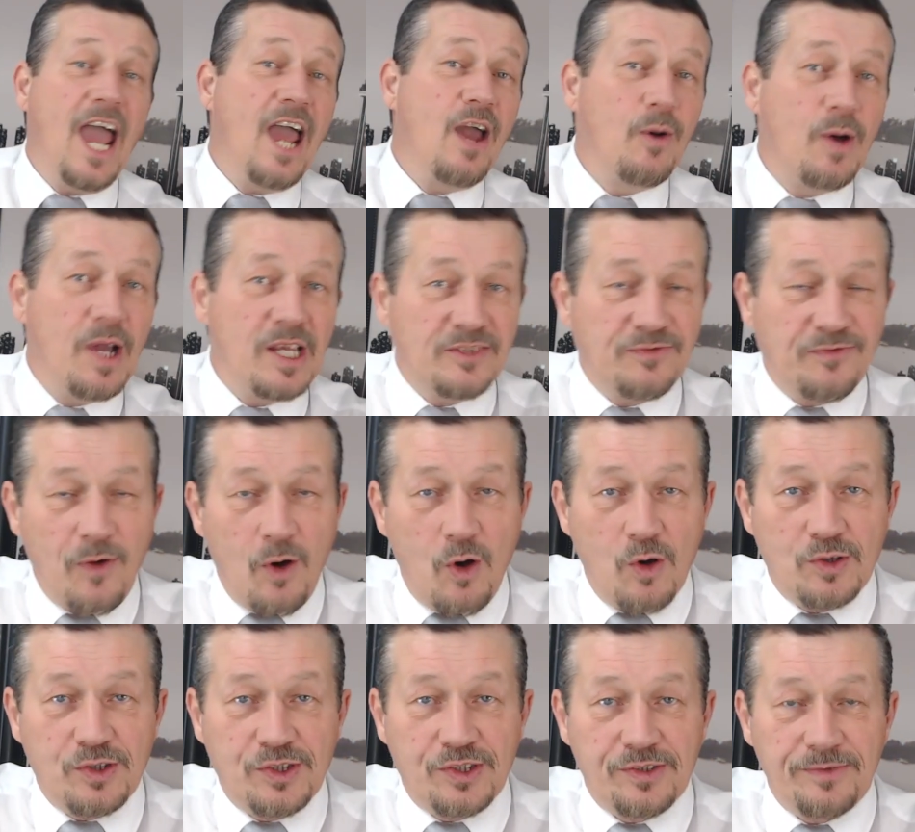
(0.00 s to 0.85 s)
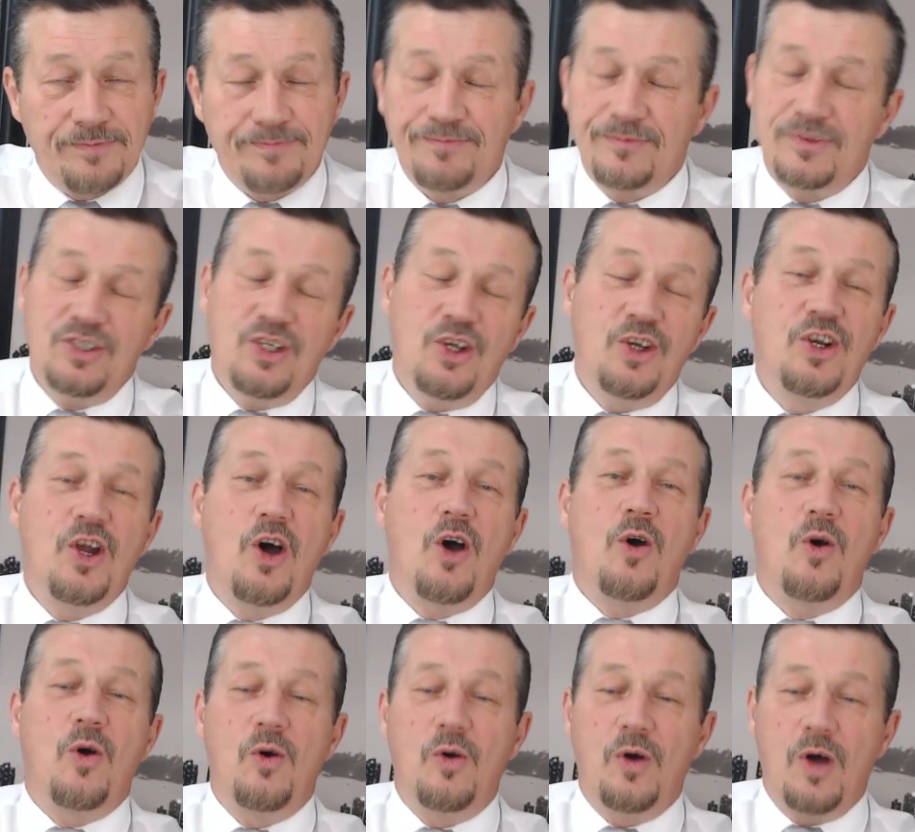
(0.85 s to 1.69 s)
Anyways, folks, you
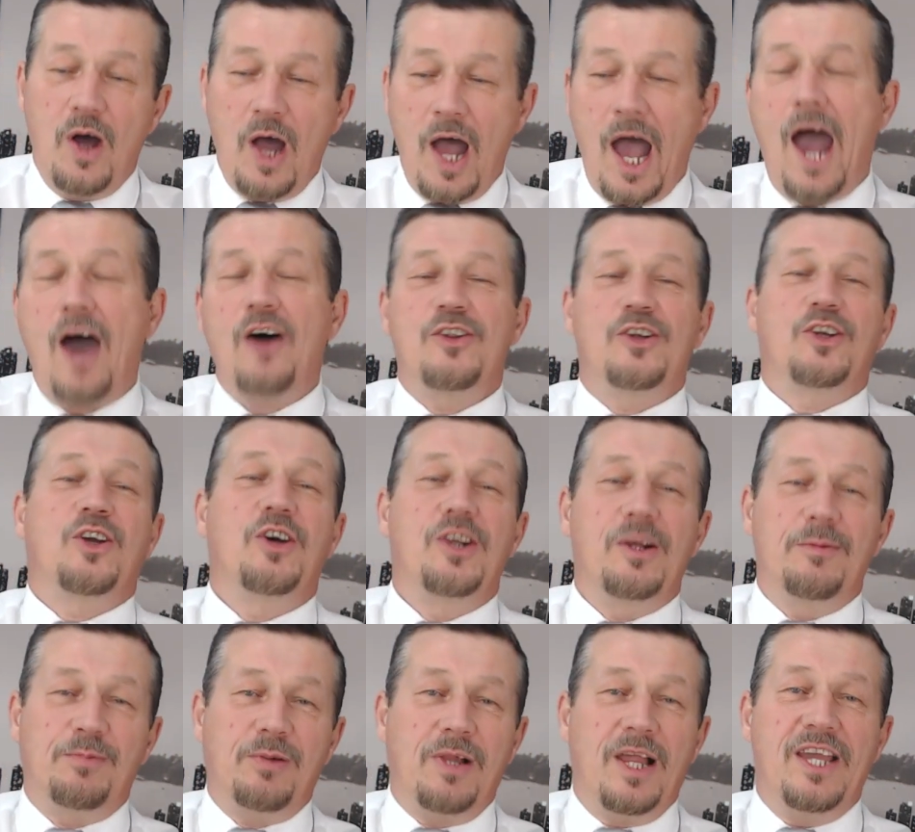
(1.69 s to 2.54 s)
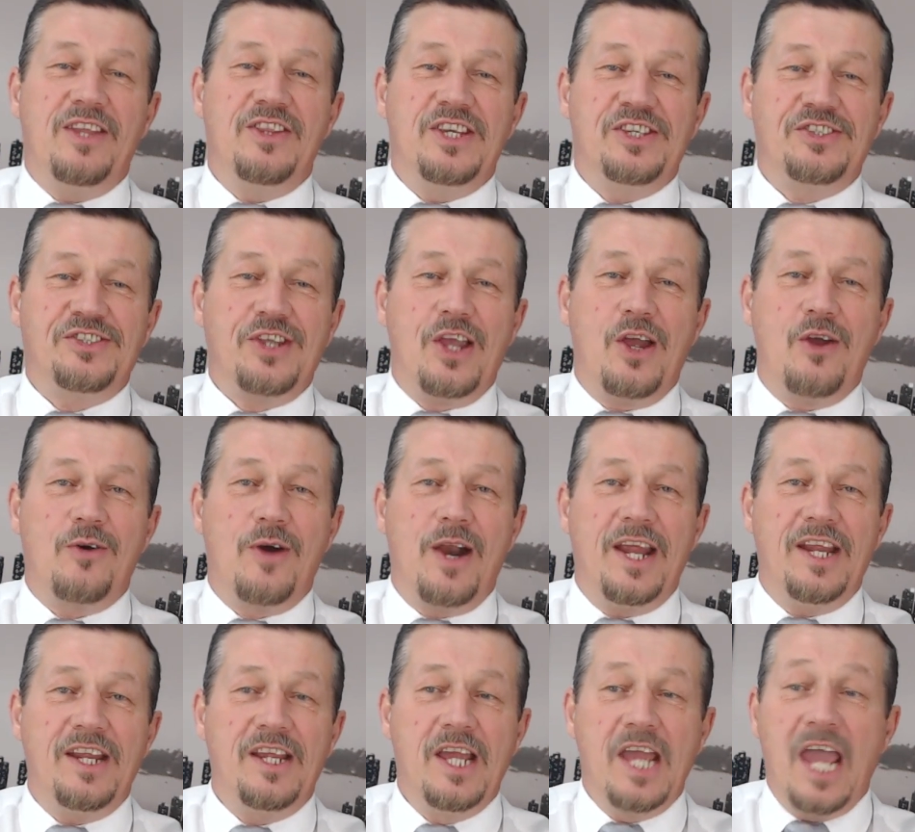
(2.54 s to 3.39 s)
know how they're going to play this out,
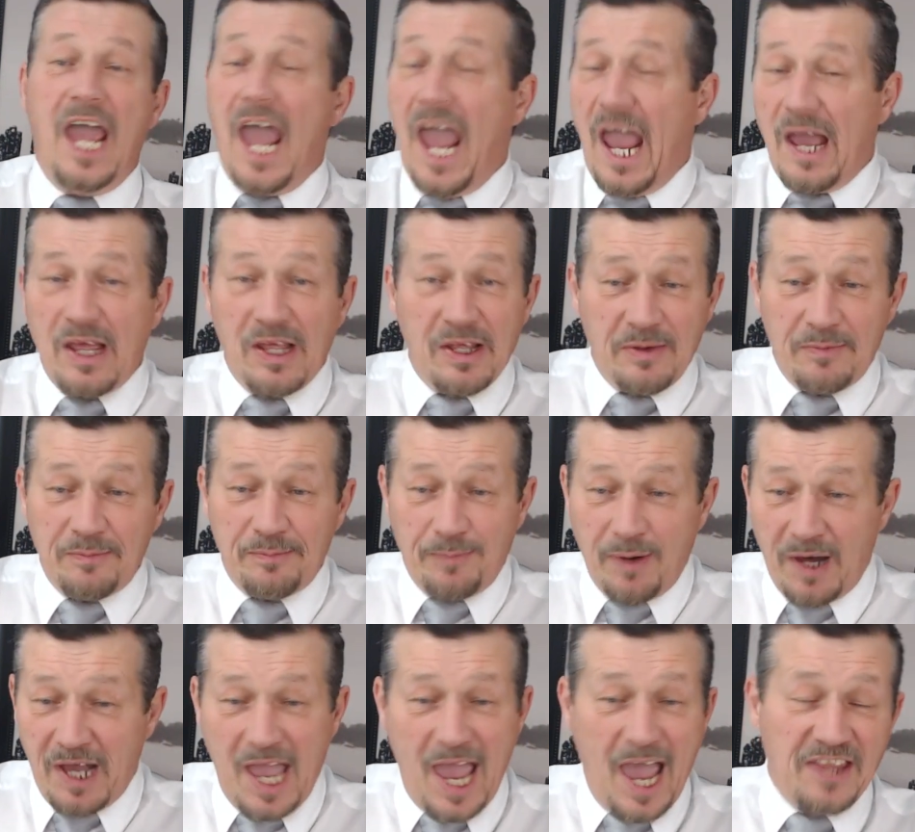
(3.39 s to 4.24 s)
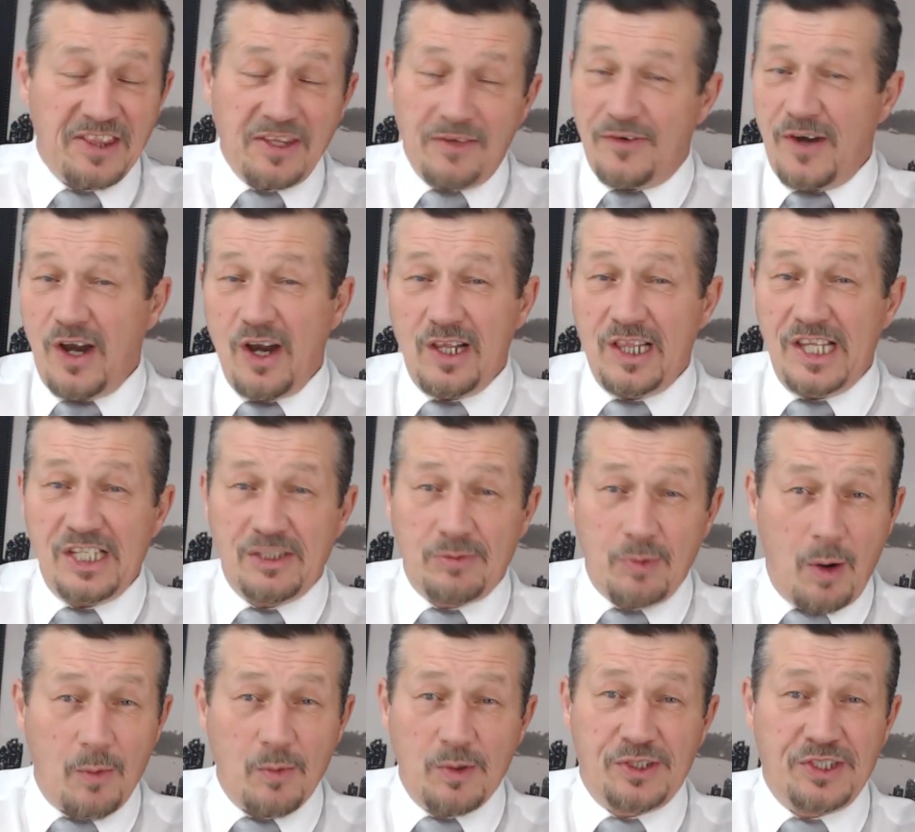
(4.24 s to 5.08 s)
right? But at the very least,
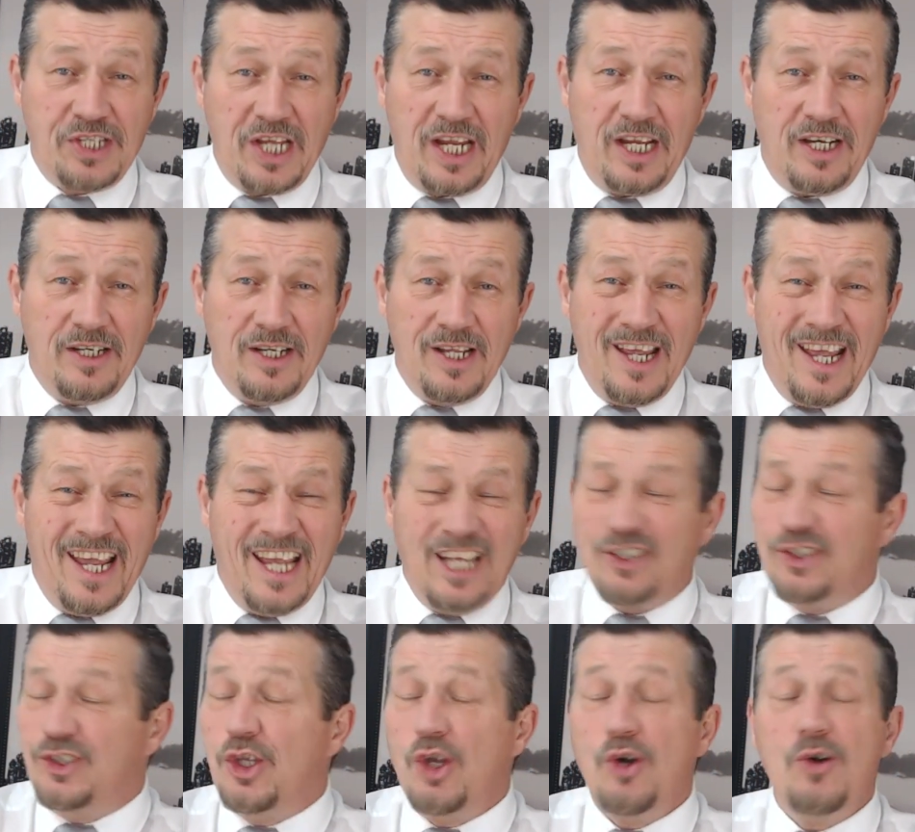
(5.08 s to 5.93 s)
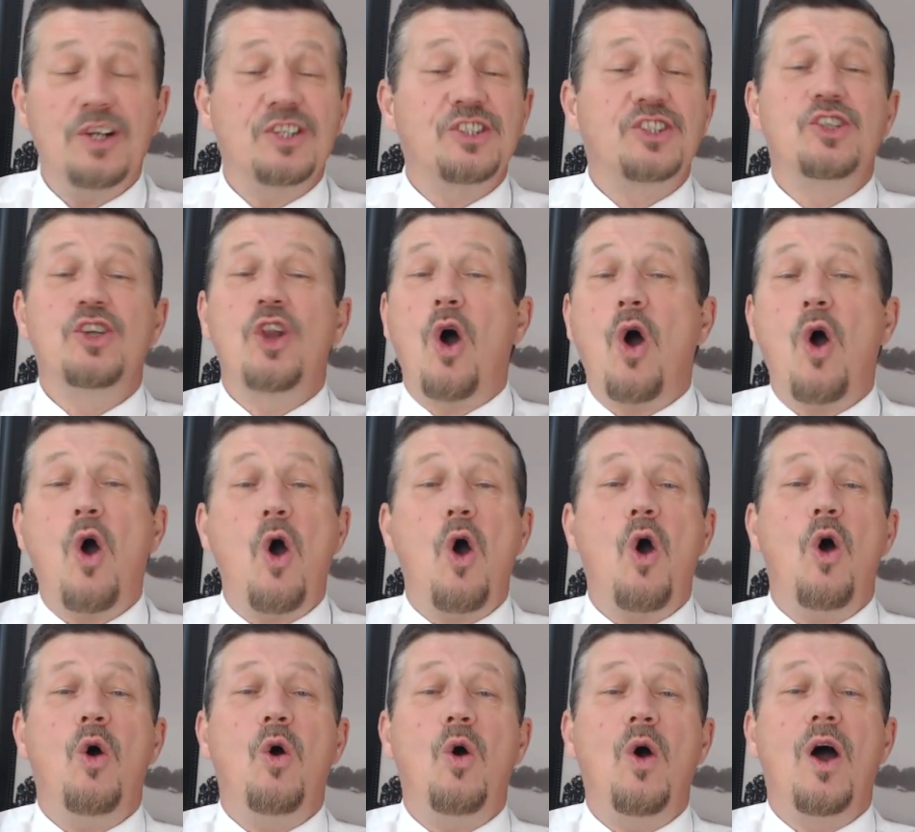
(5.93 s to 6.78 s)
what we're seeing is there is
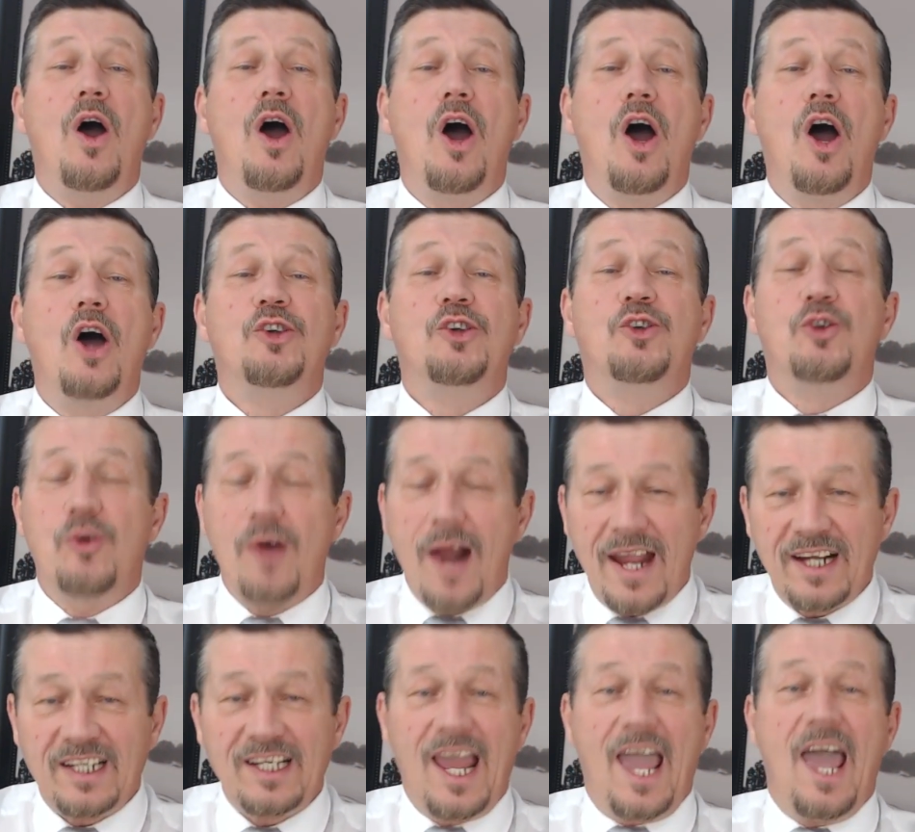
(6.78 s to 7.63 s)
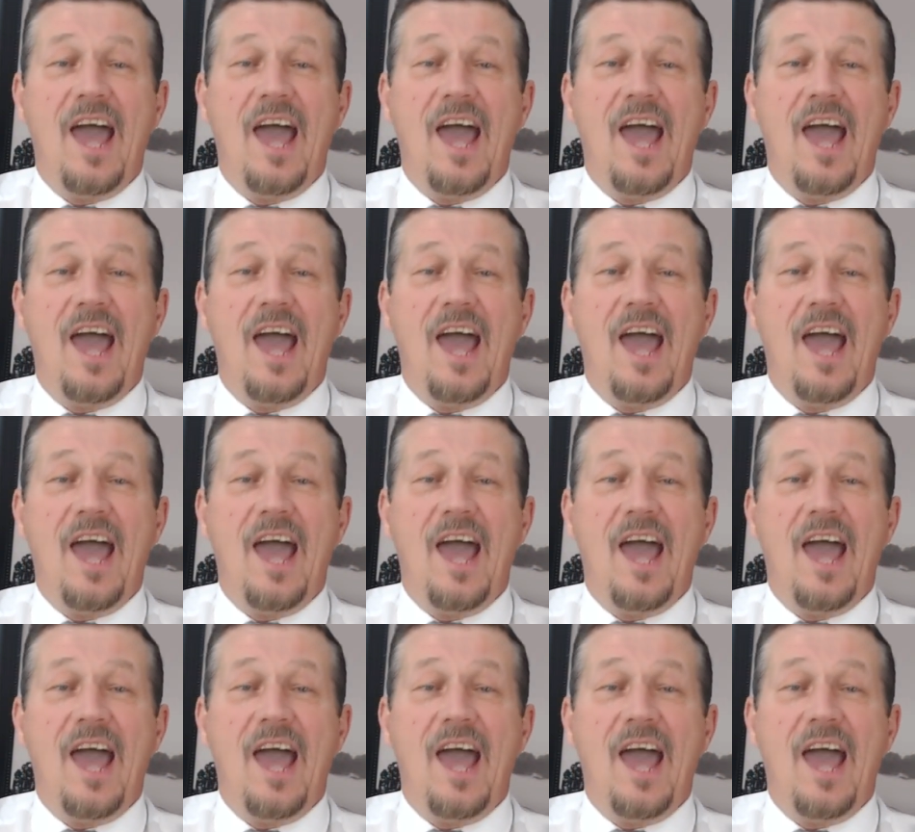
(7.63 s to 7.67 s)
no direct